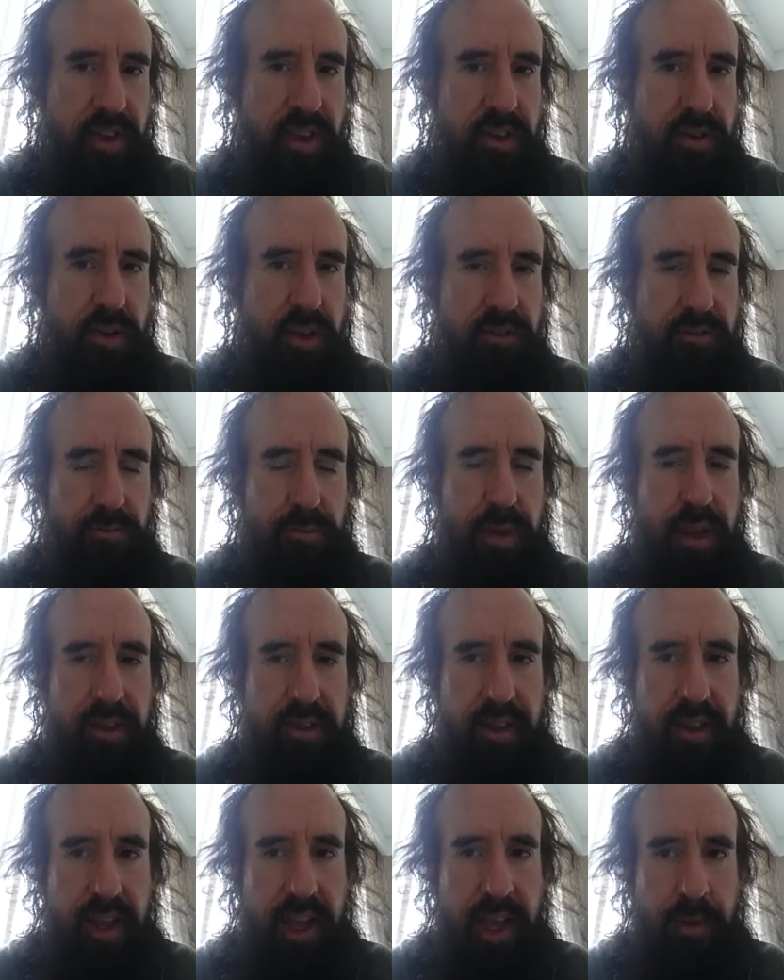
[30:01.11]
say you
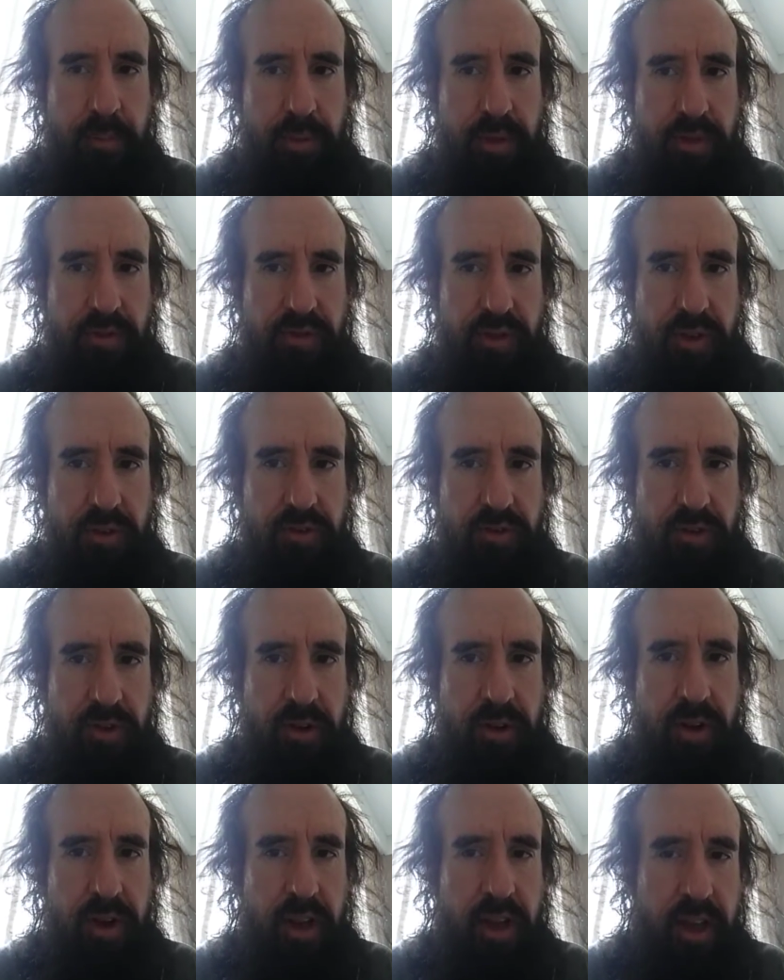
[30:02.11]
expect it to happen in the
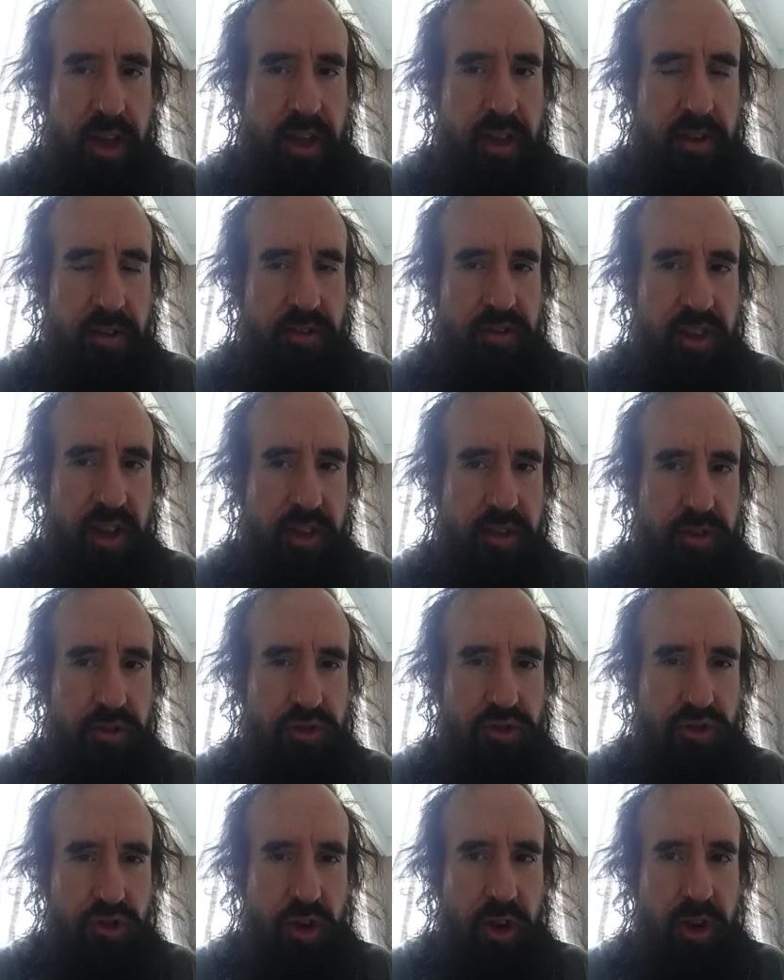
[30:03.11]
future. You can say you
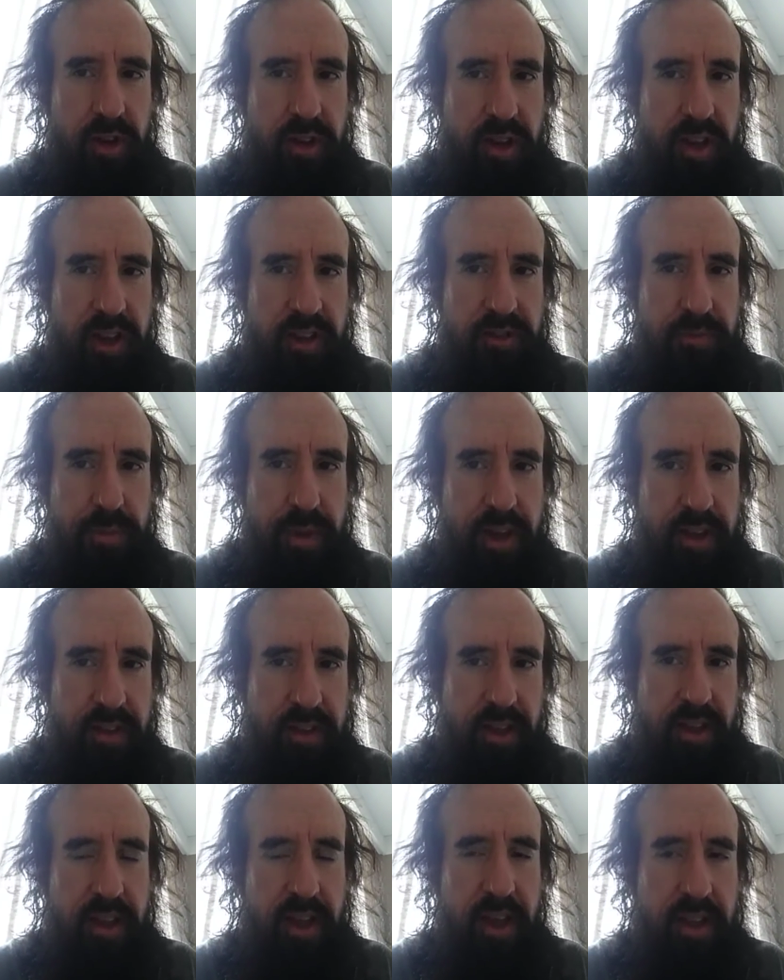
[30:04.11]
strongly expect
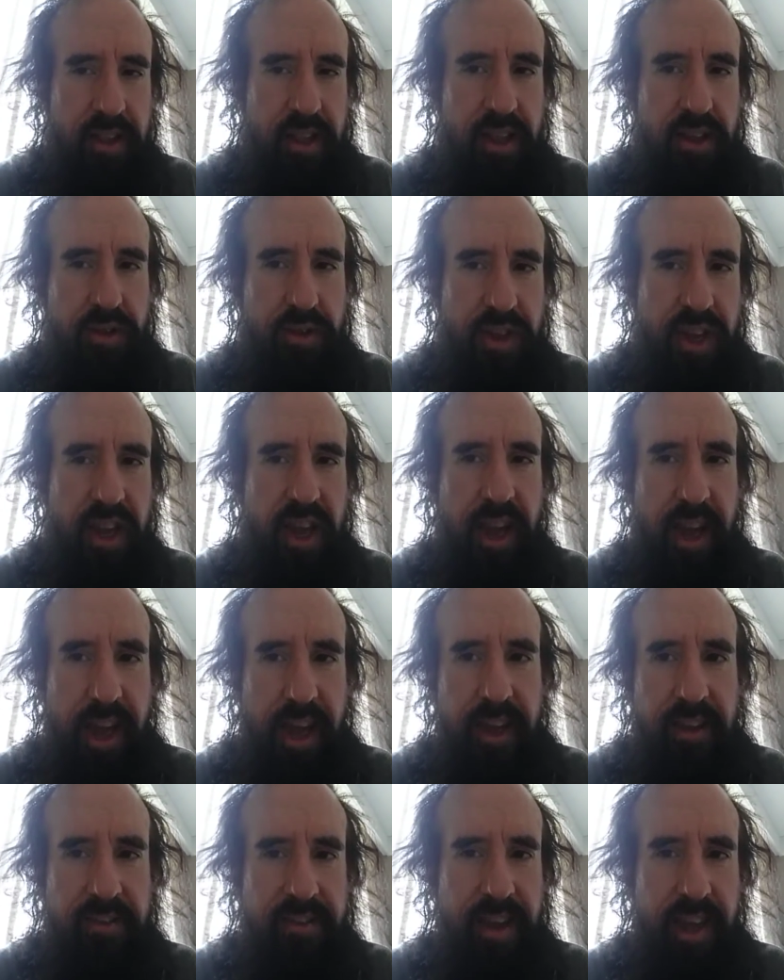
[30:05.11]
it, that you think it
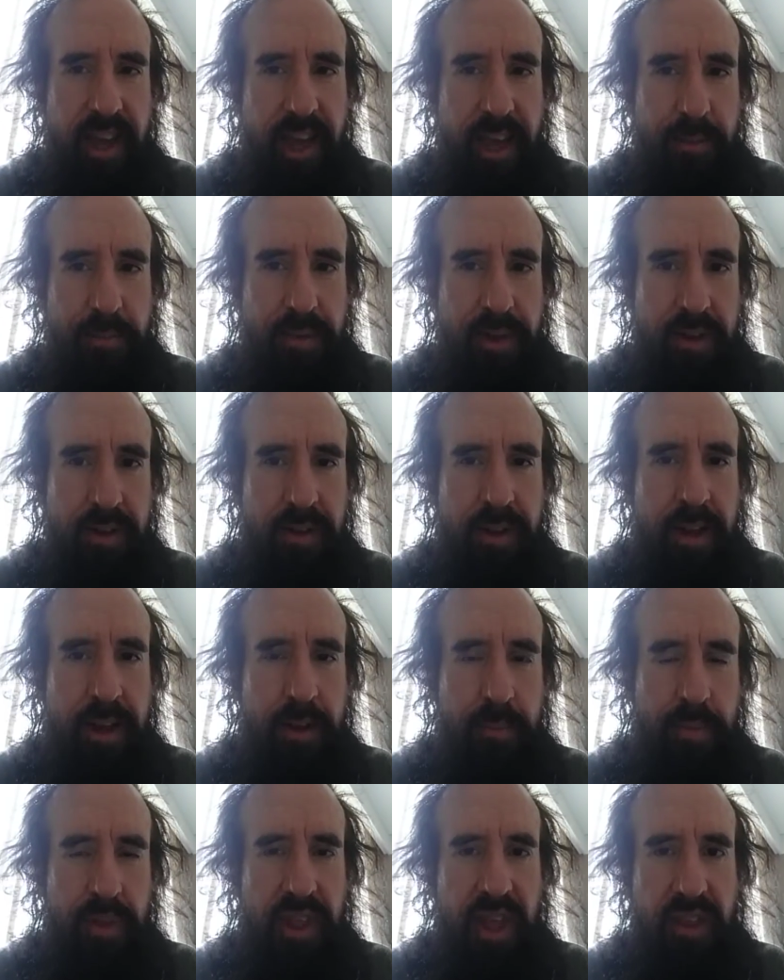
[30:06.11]
has to happen,
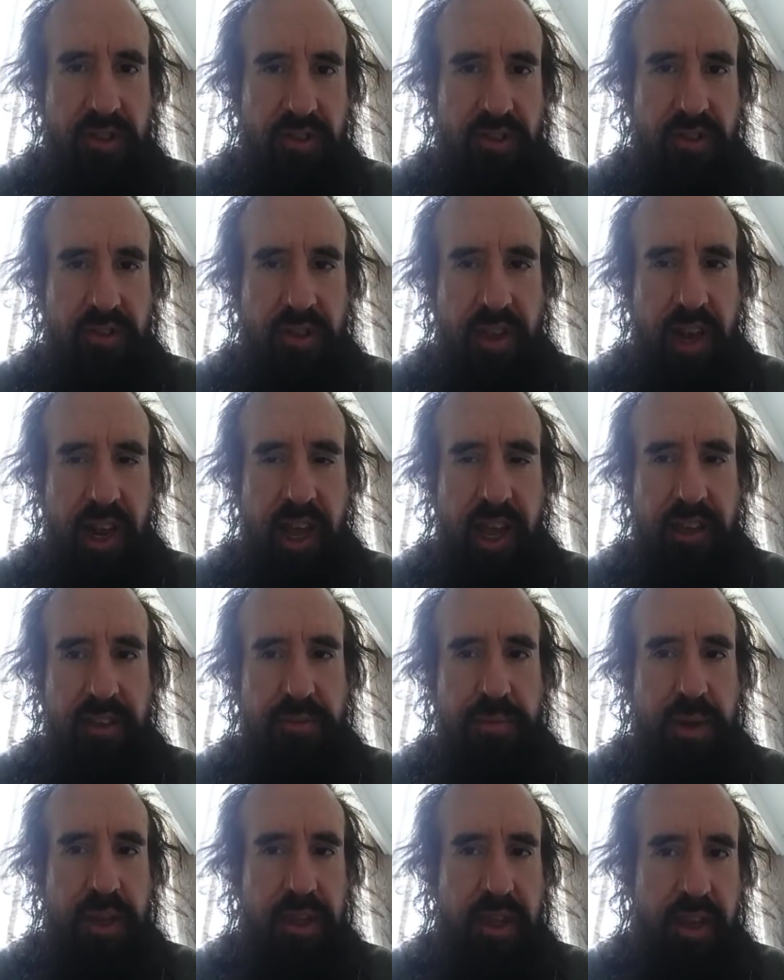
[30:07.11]
but that's just an
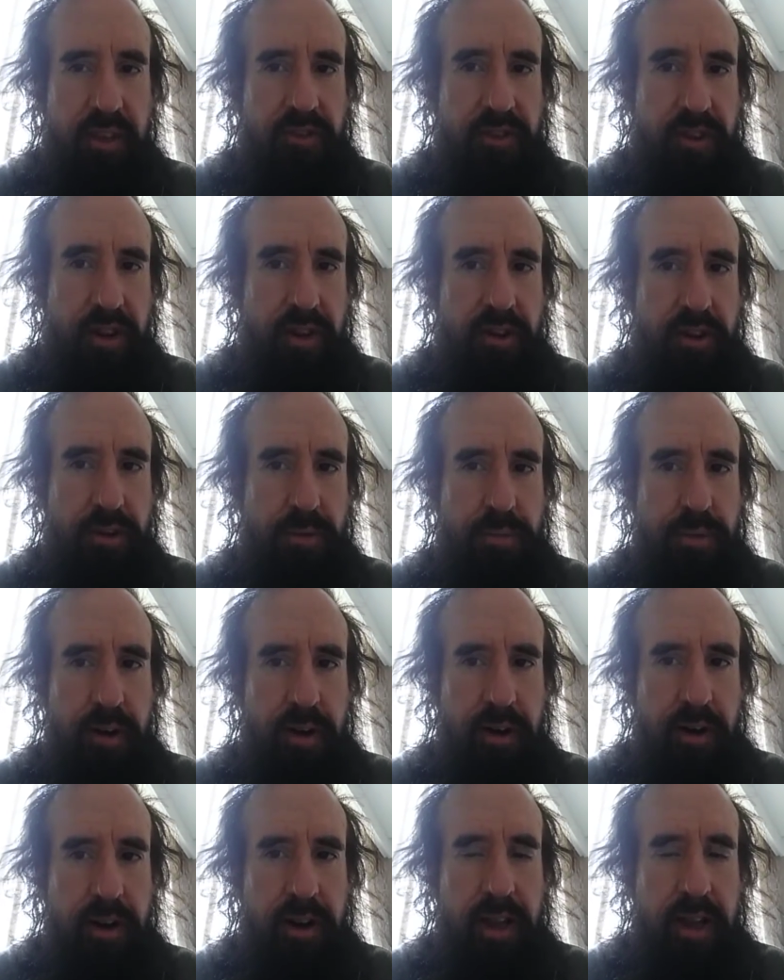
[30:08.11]
expectation on your
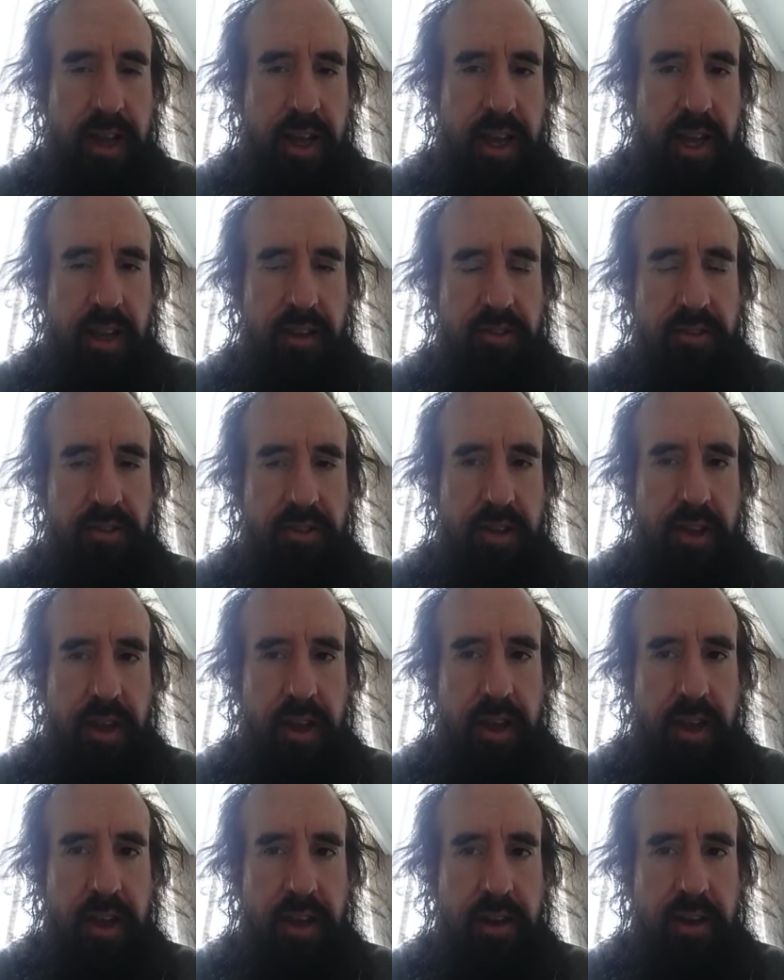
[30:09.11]
part. It's
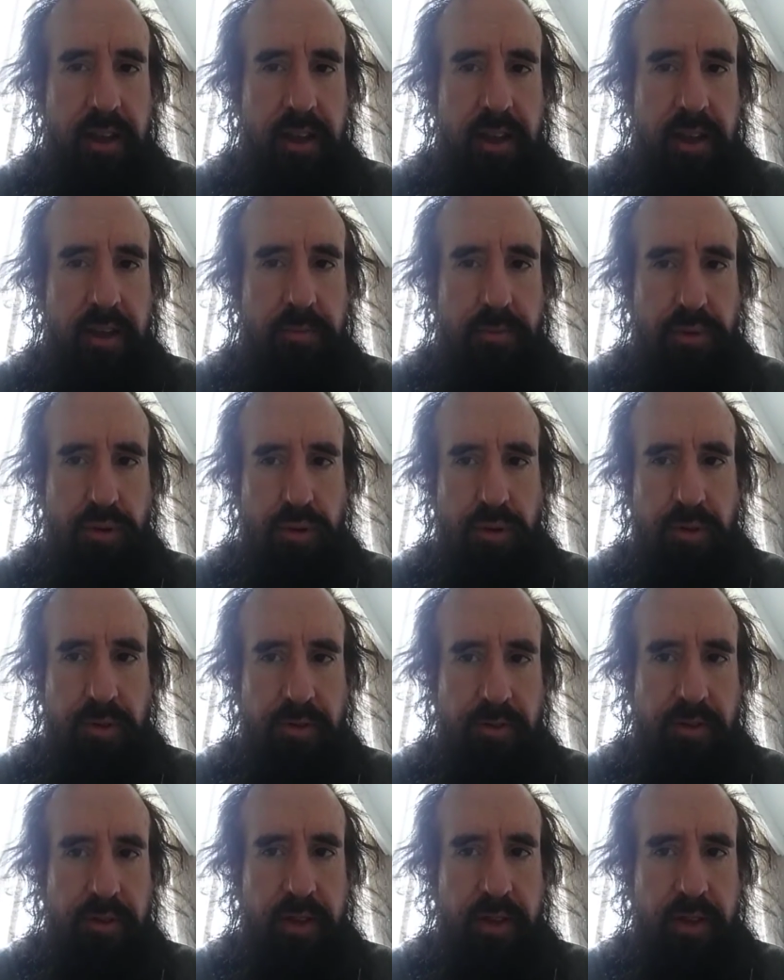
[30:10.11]
not proof.